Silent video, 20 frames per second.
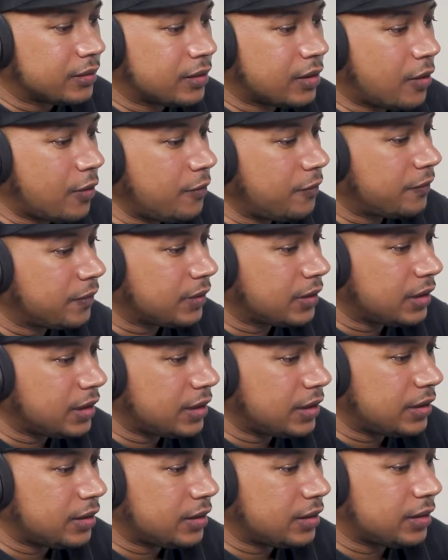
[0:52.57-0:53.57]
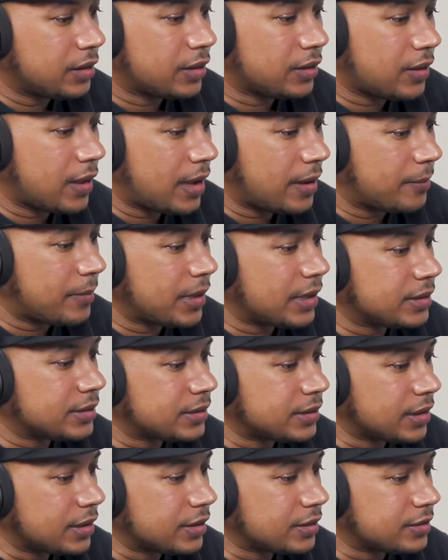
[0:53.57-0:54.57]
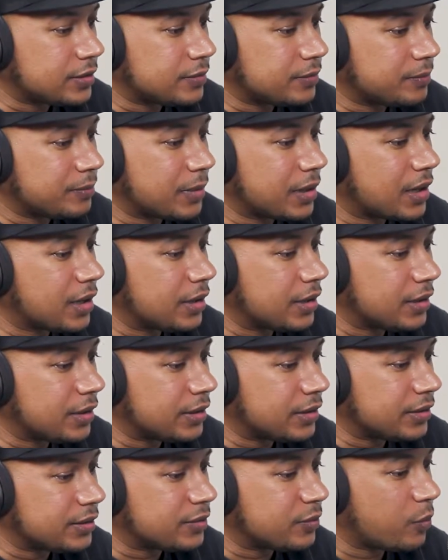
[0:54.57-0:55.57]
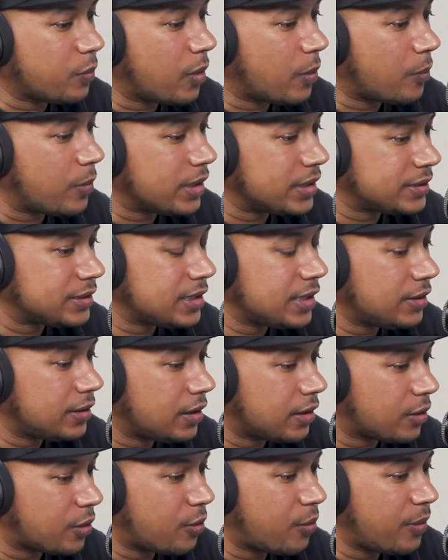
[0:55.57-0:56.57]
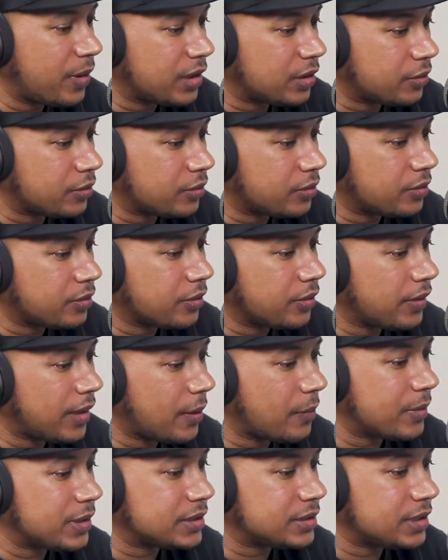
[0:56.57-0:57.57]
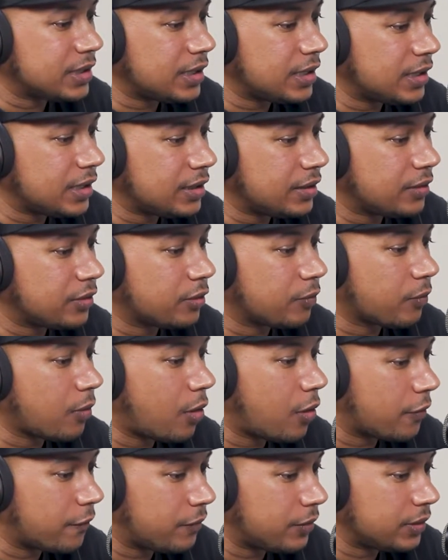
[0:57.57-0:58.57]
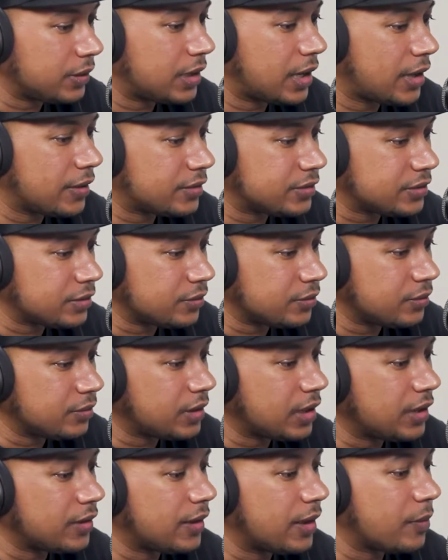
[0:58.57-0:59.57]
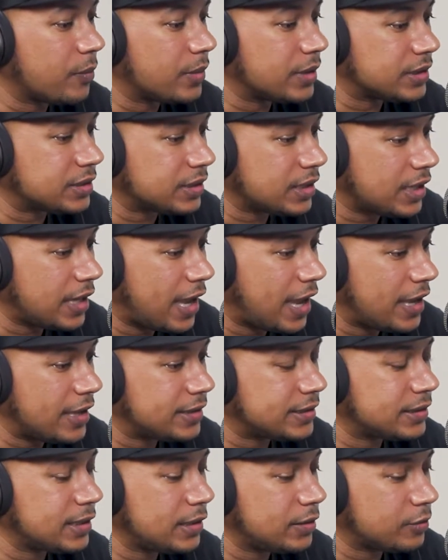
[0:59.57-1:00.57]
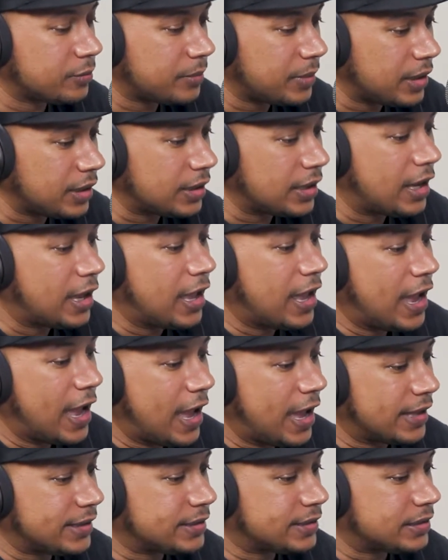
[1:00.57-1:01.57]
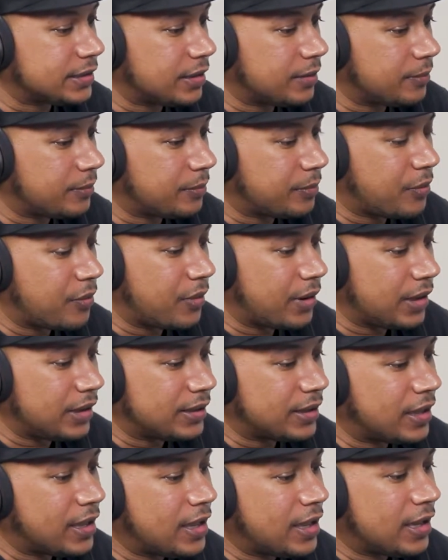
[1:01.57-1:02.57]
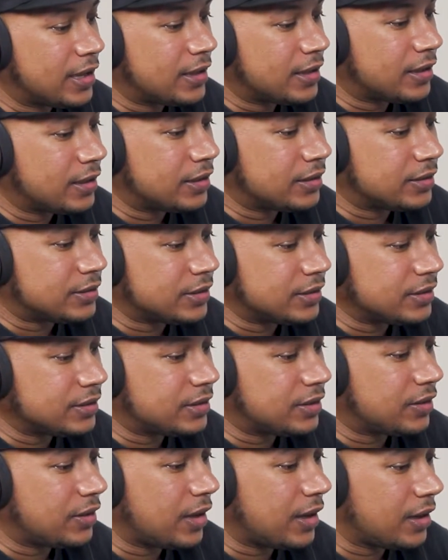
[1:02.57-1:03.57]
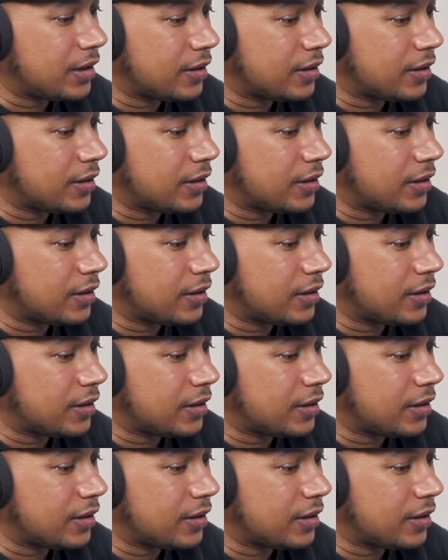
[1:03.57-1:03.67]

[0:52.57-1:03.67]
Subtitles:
Hopefully that makes sense, because when we see the acquittal, then we see the wrongful death suit, and then we see a settlement at some point. Just think